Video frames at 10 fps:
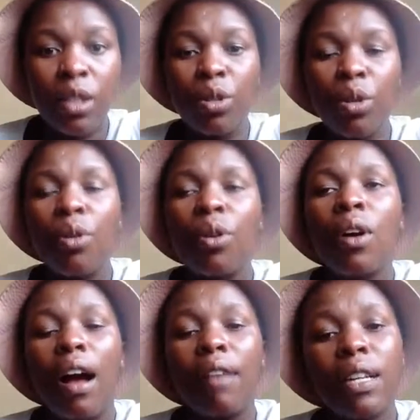So
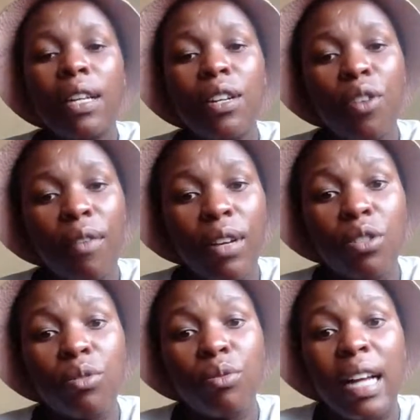after you have
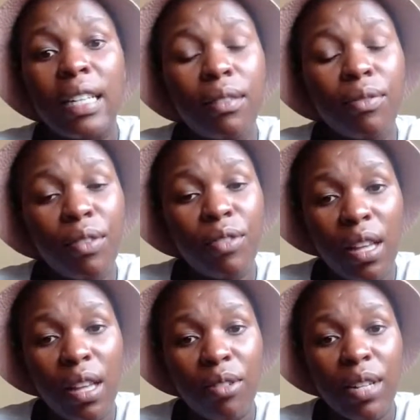understood that
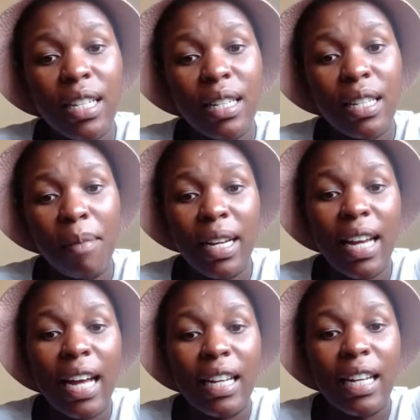50,000 is the
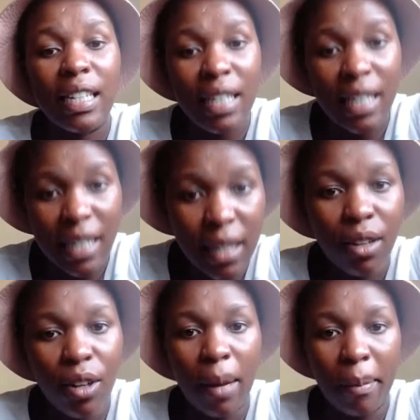money I need
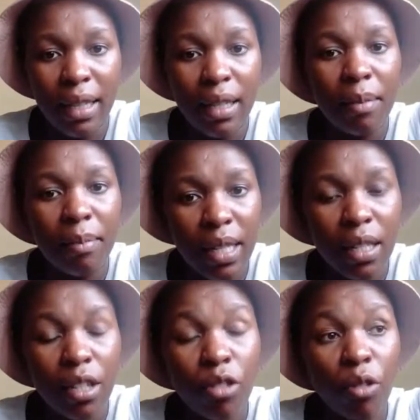on a monthly
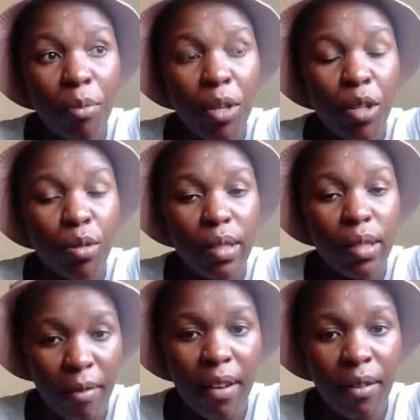basis for me to
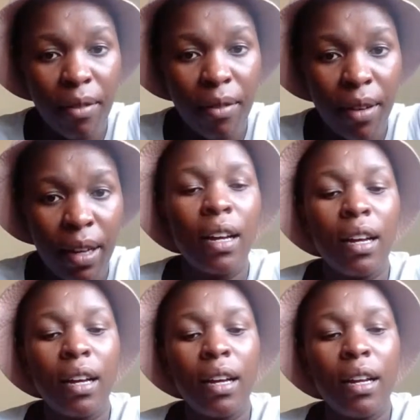survive,
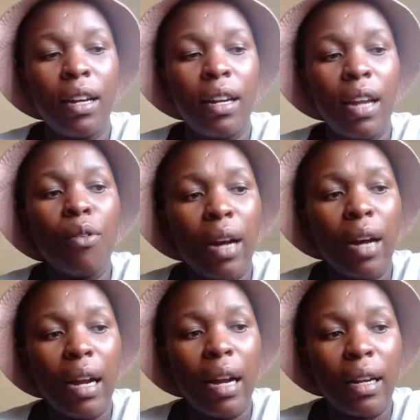now you
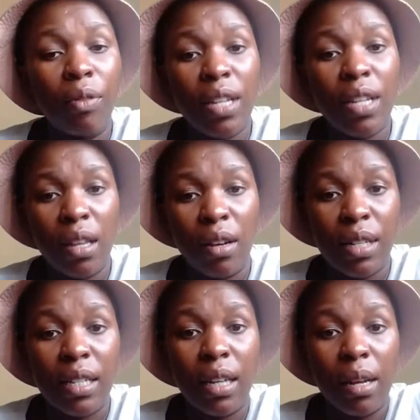calculate
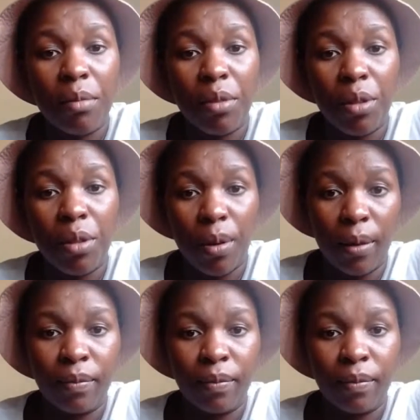50,000 times 3.